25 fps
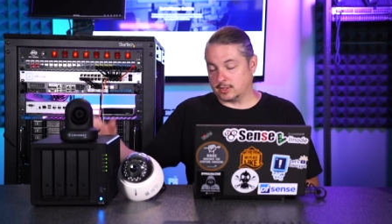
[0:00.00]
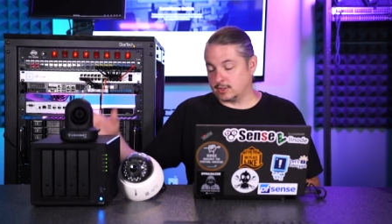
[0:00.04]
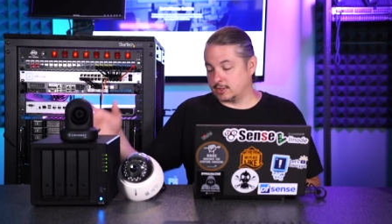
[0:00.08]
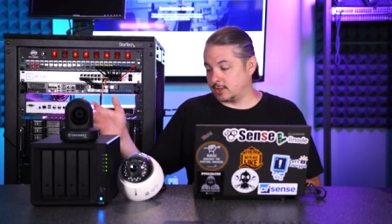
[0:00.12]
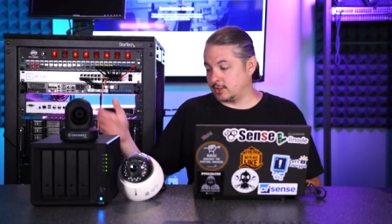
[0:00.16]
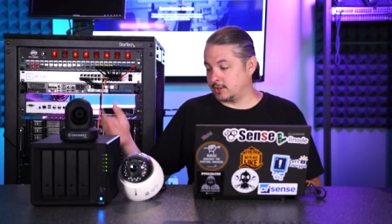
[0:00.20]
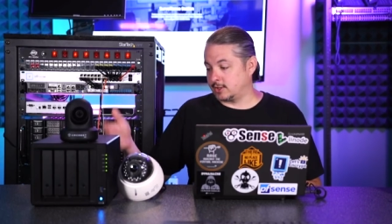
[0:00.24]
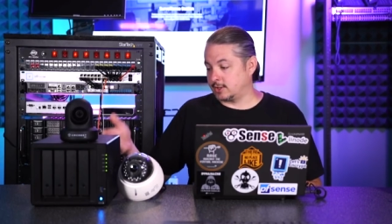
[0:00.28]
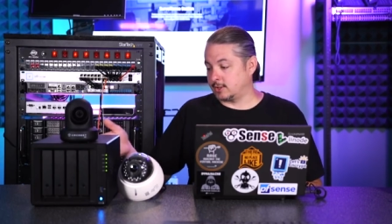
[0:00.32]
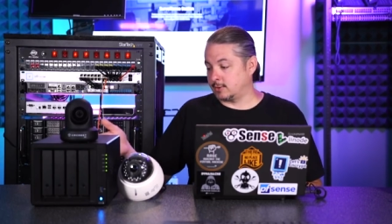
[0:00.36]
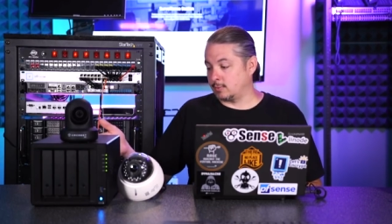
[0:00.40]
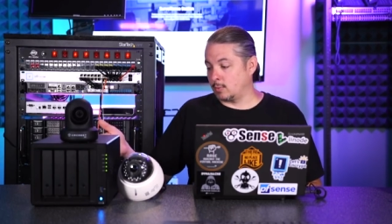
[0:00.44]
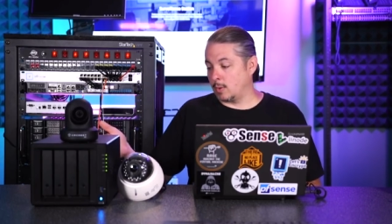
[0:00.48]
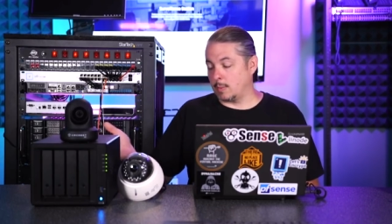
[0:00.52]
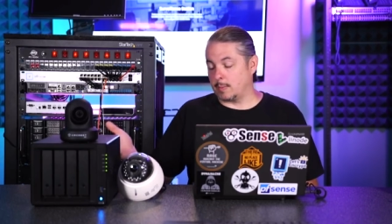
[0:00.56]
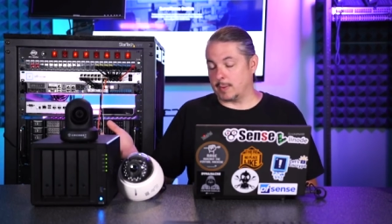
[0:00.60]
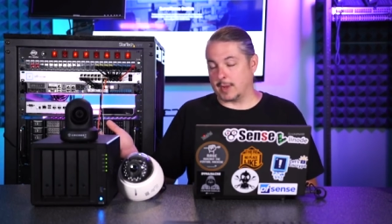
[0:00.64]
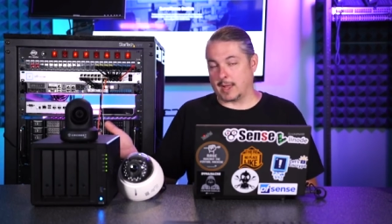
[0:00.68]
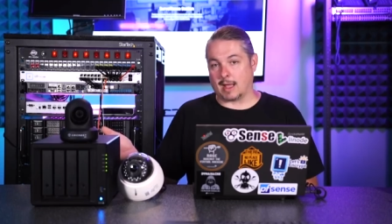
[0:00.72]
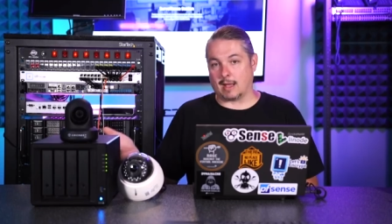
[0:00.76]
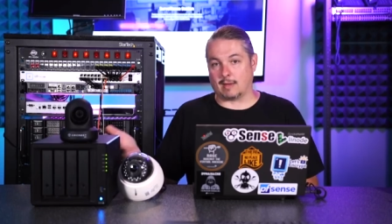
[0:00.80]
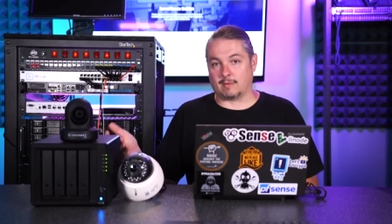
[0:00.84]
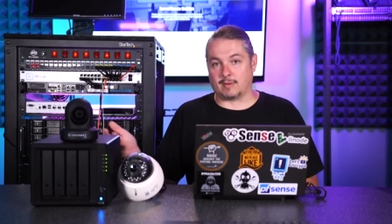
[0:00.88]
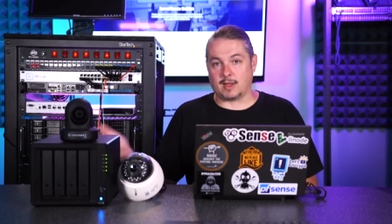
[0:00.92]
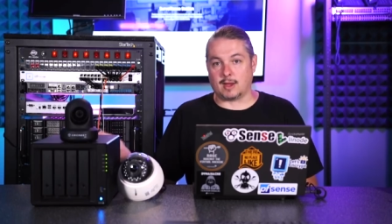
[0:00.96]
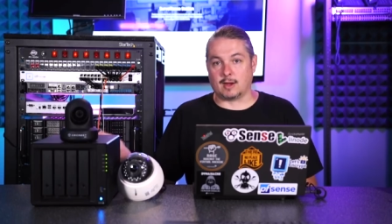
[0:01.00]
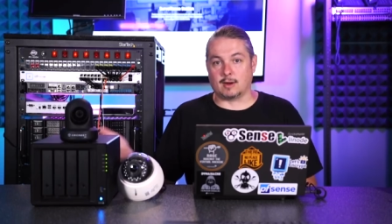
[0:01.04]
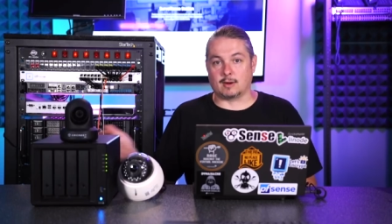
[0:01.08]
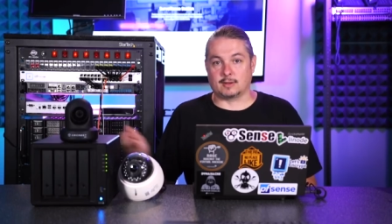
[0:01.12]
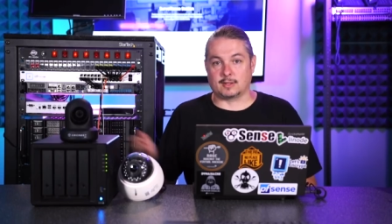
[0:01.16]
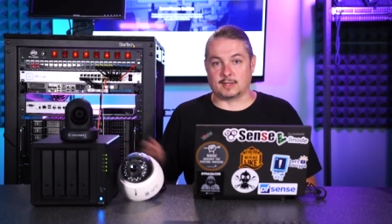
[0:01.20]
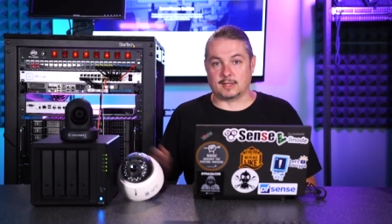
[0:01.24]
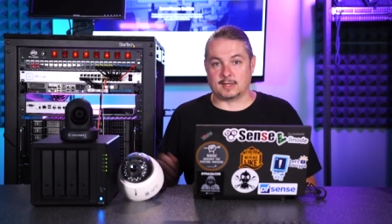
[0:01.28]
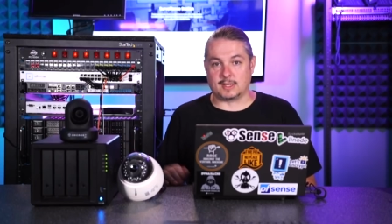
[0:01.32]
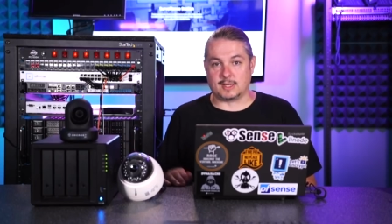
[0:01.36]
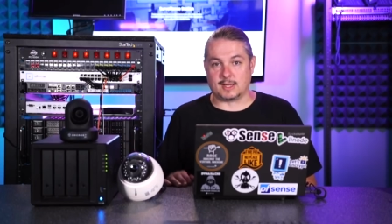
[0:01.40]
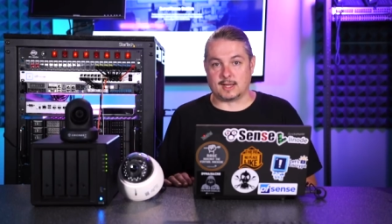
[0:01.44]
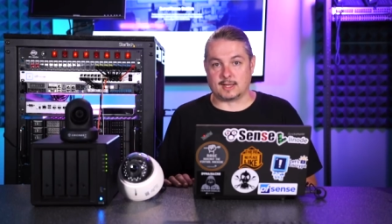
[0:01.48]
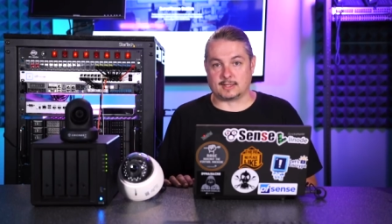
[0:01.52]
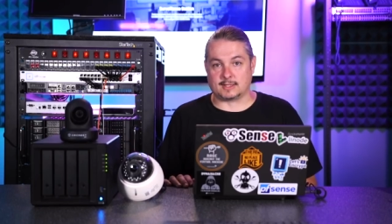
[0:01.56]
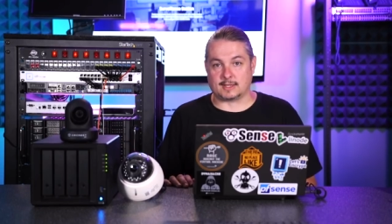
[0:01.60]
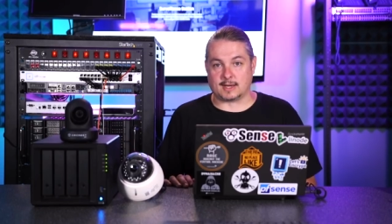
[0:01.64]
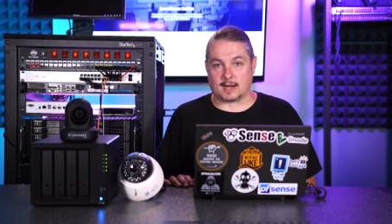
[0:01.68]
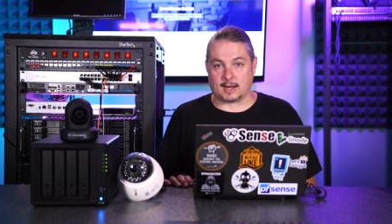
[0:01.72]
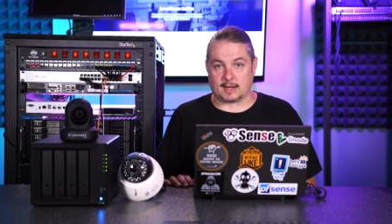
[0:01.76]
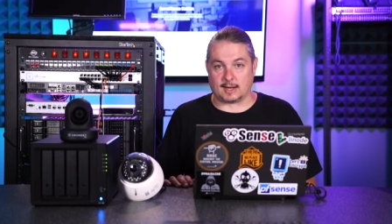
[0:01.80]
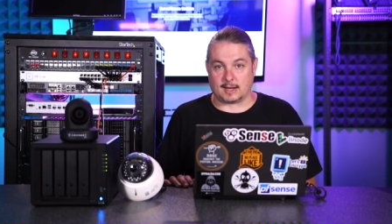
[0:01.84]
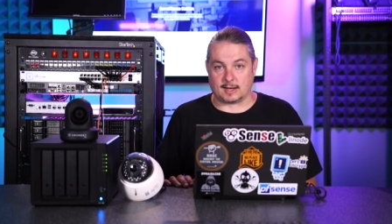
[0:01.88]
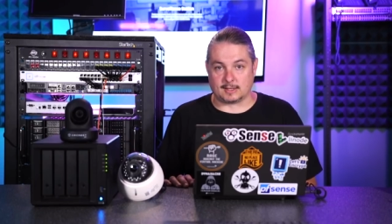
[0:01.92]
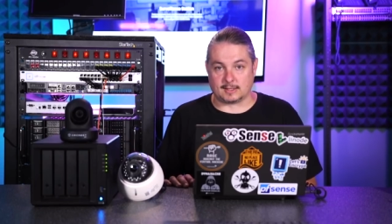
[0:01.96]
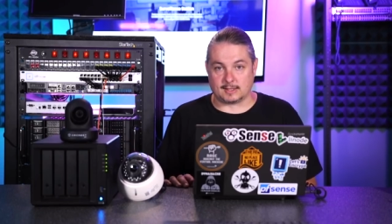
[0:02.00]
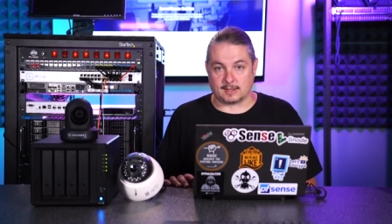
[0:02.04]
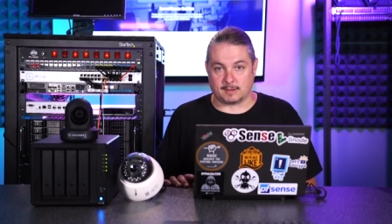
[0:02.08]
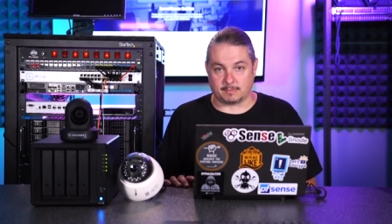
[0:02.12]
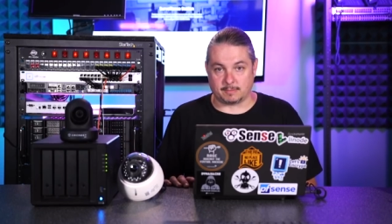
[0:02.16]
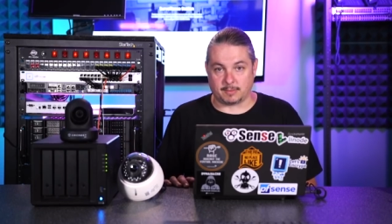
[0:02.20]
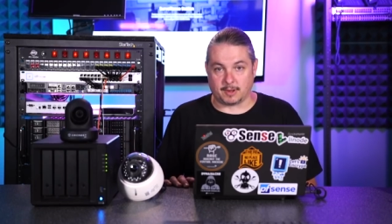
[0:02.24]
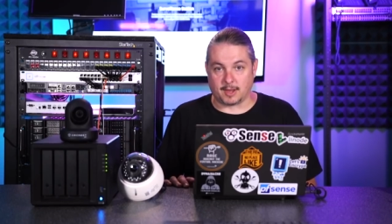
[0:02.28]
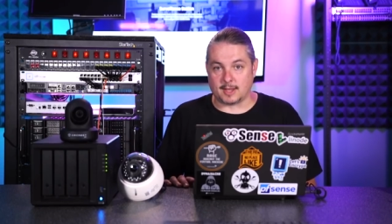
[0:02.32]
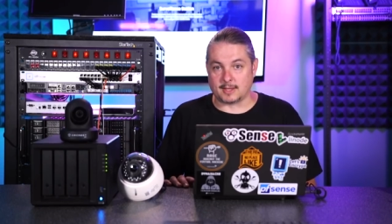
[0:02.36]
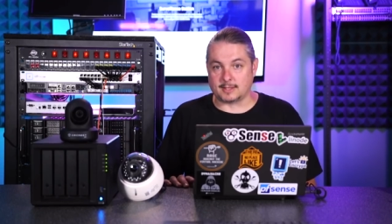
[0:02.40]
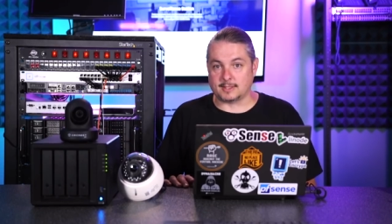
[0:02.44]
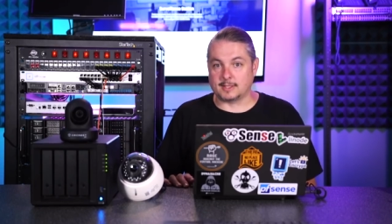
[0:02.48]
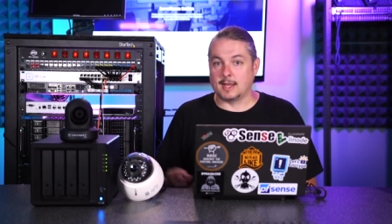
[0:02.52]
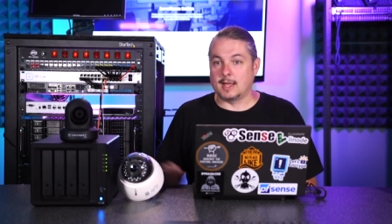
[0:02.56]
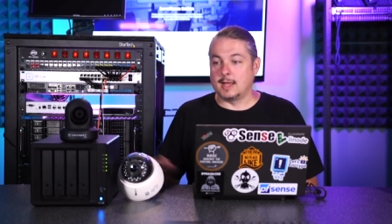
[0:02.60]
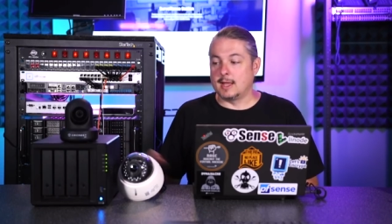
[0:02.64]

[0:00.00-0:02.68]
such as the one we have here, the DS918 Plus,